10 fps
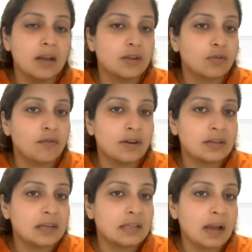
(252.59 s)
So
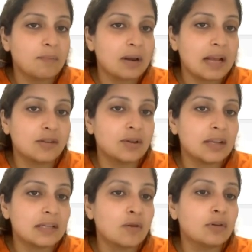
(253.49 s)
first example, as you
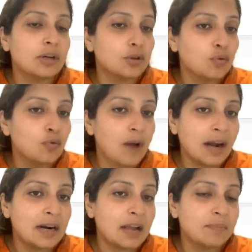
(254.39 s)
can see, only 2
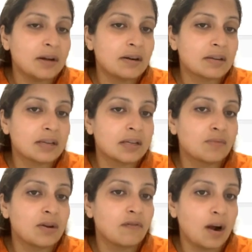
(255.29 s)
valid IP addresses
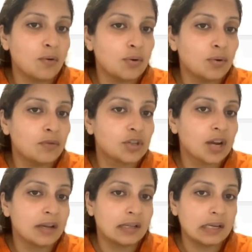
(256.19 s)
were found, which
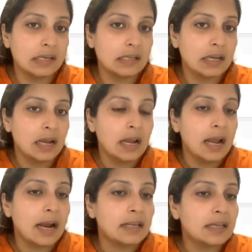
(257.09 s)
are these.
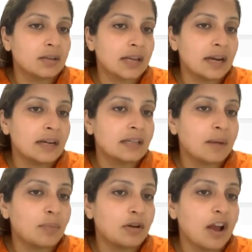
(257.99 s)
And the second
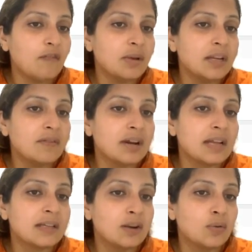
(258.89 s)
example you have been given
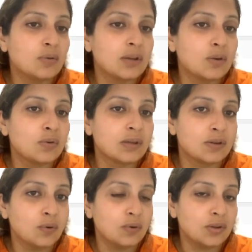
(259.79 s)
as
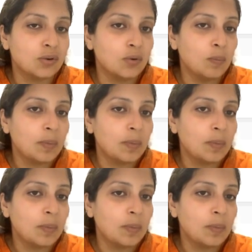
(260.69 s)
0000,